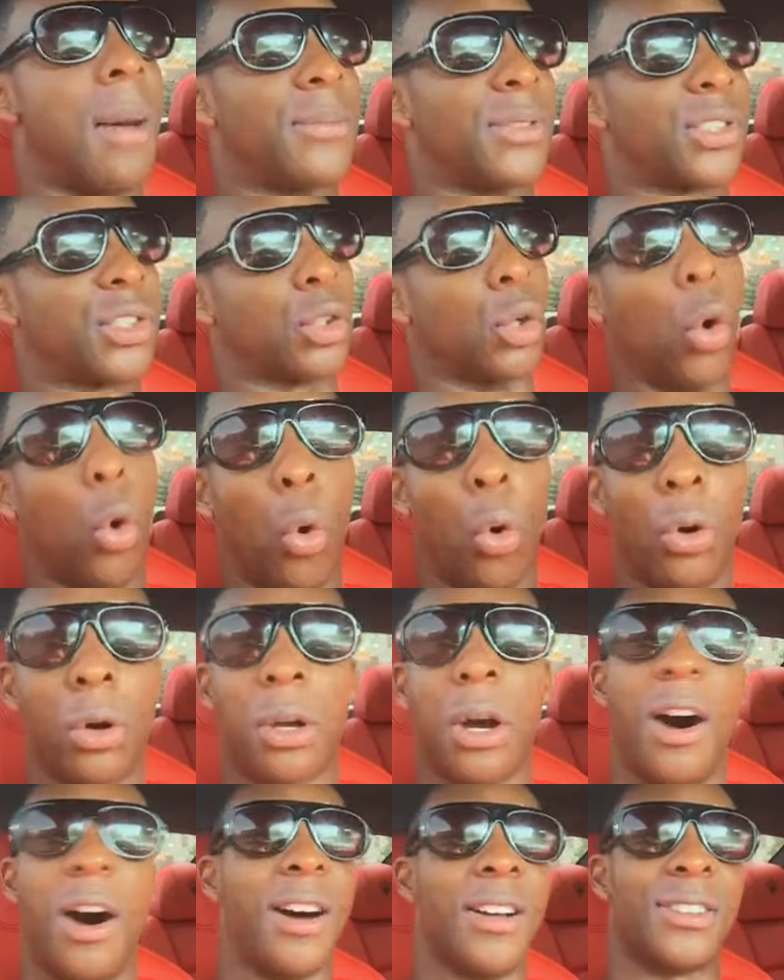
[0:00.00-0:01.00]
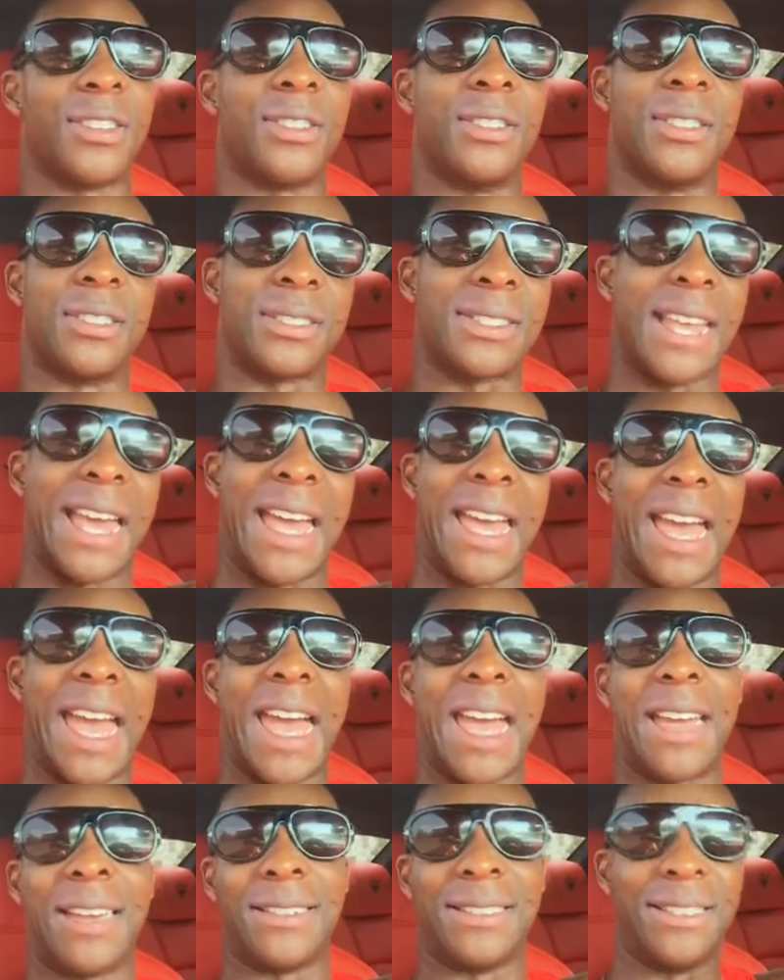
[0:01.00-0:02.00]
school calls you and say,
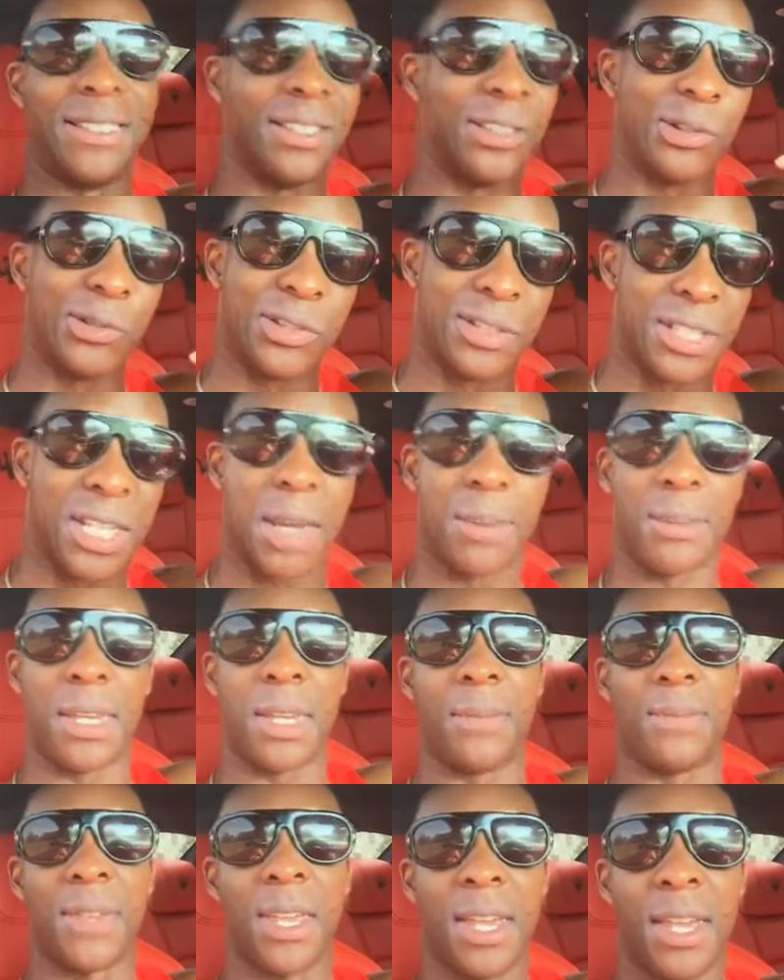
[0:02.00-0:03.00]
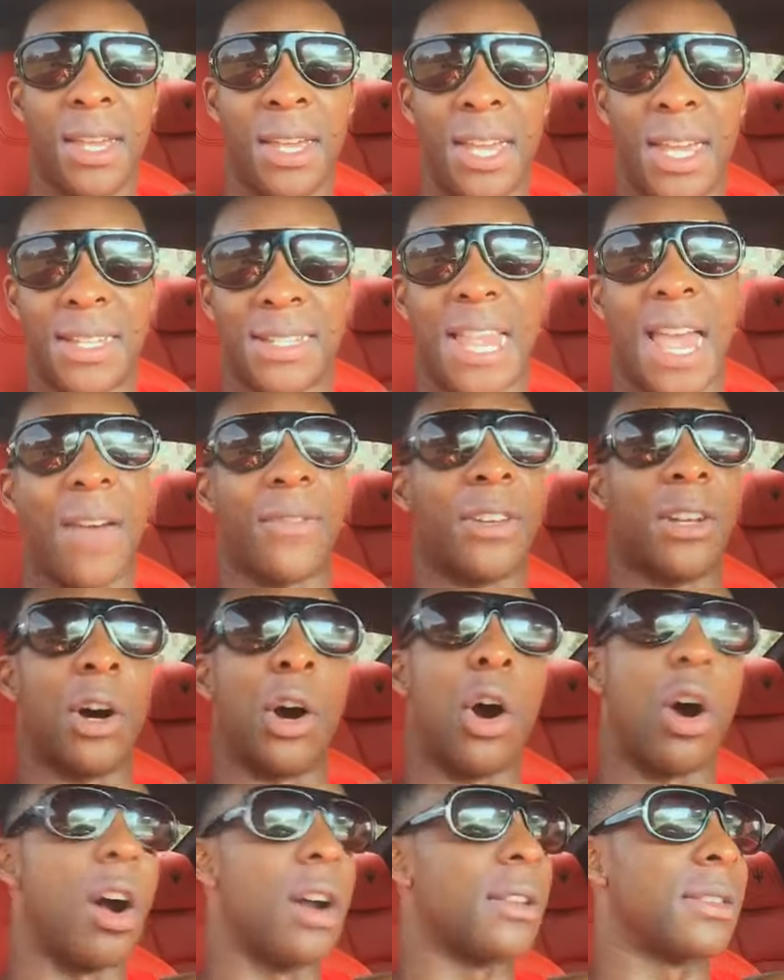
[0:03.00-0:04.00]
hey, little Jimmy is having a
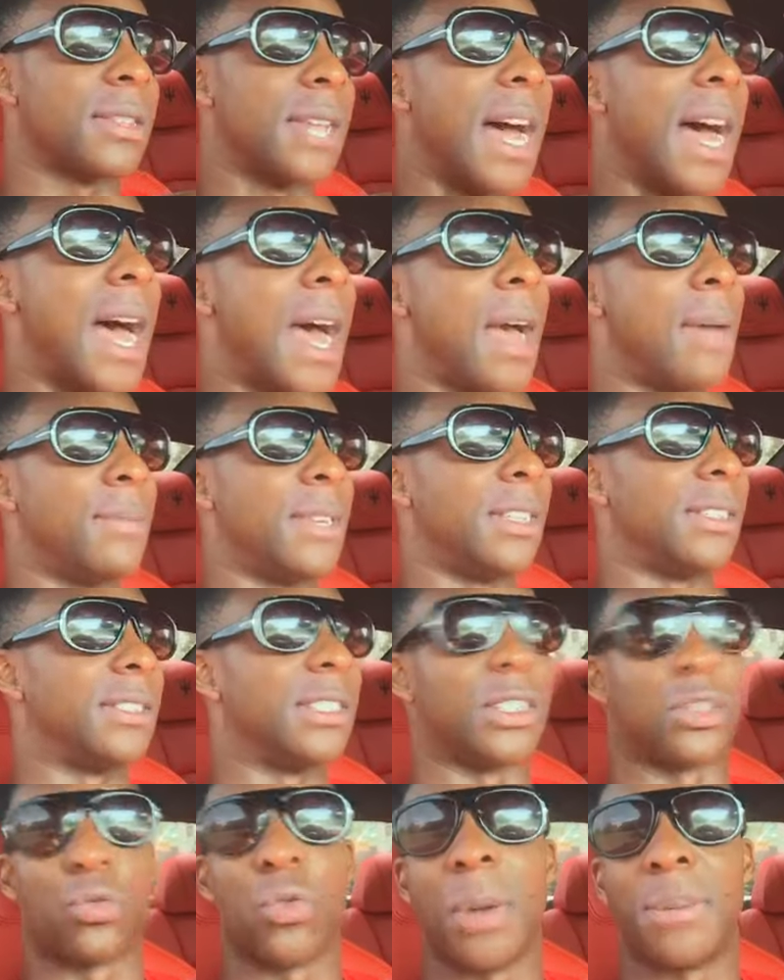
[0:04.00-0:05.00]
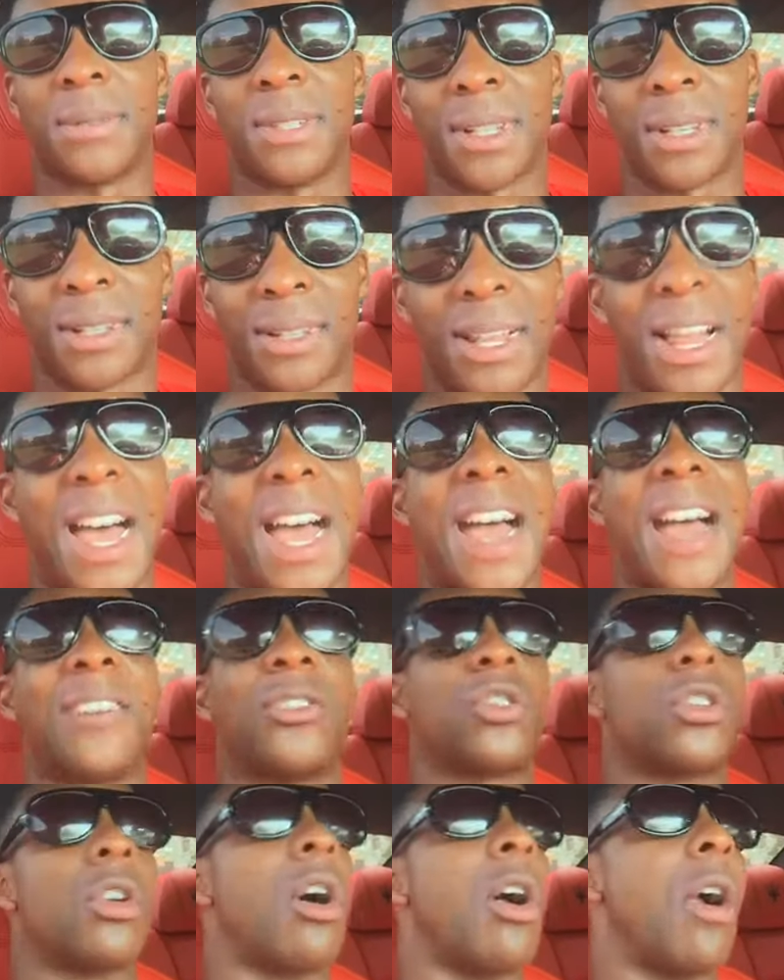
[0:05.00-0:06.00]
hard time, he's disrupting class,
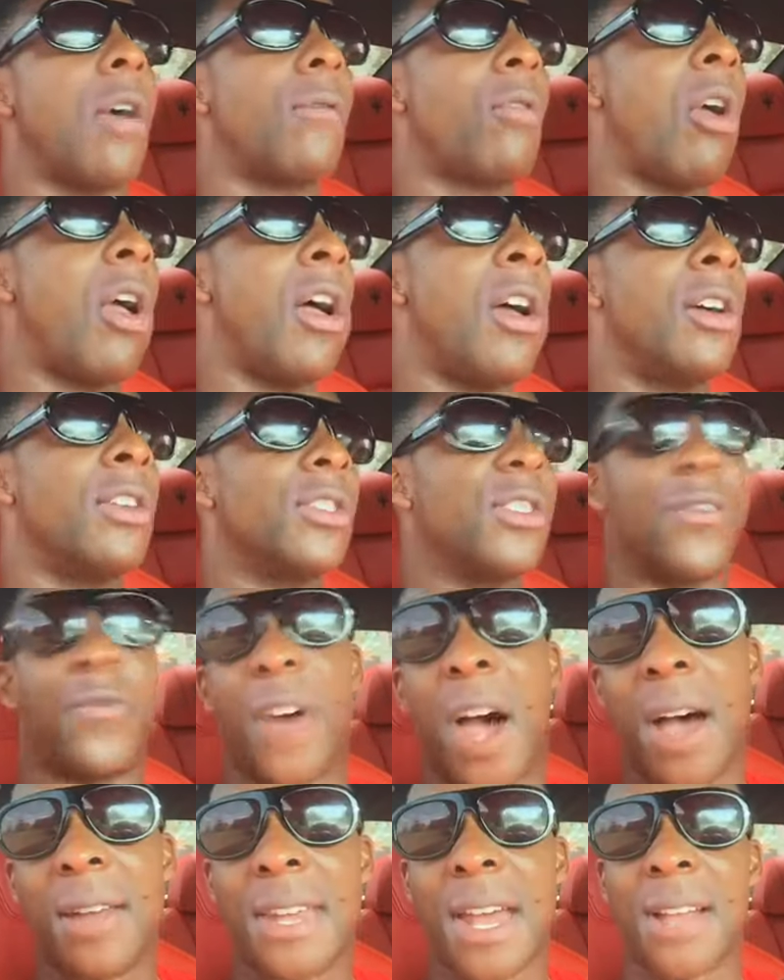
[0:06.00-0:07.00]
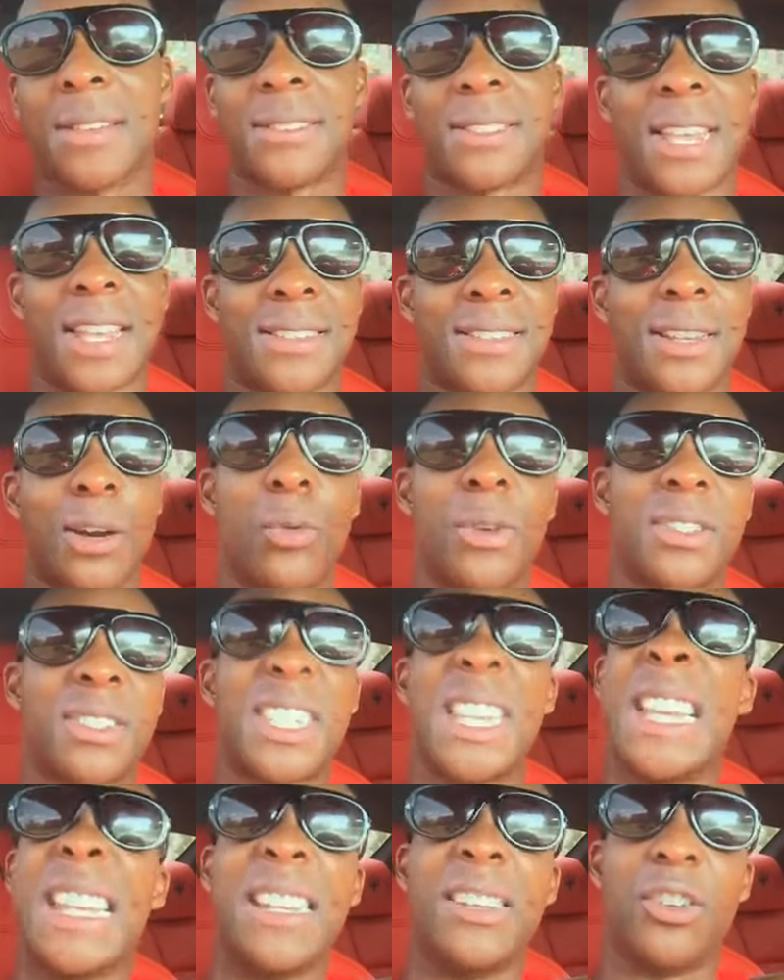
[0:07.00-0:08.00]
or you find out that someone's
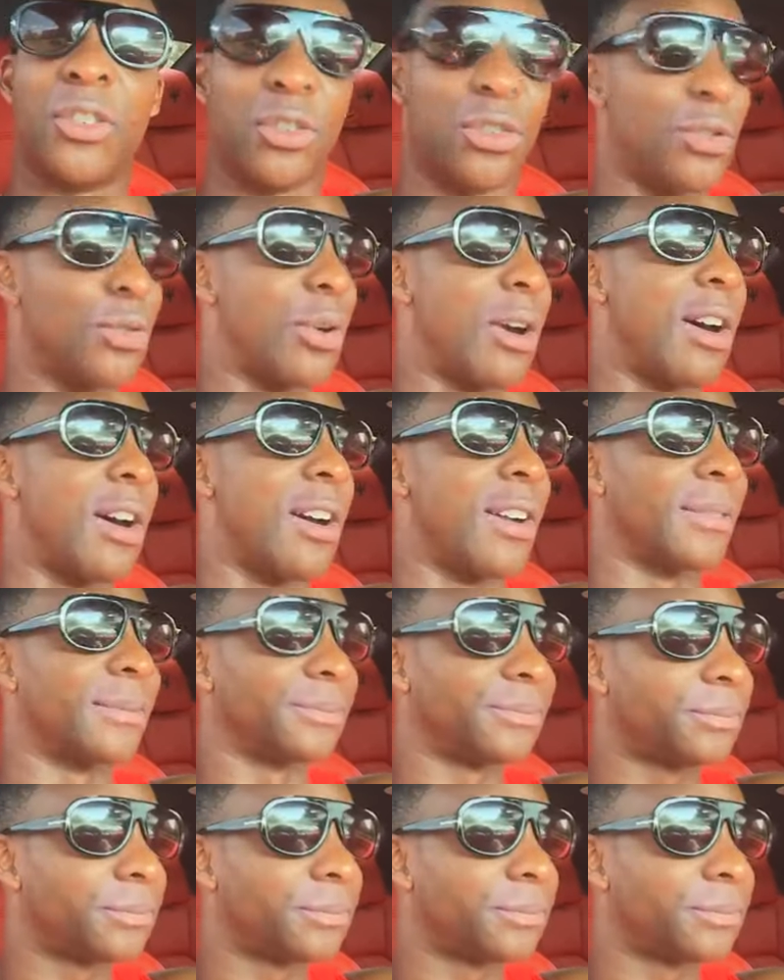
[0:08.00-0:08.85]
cheating on you, or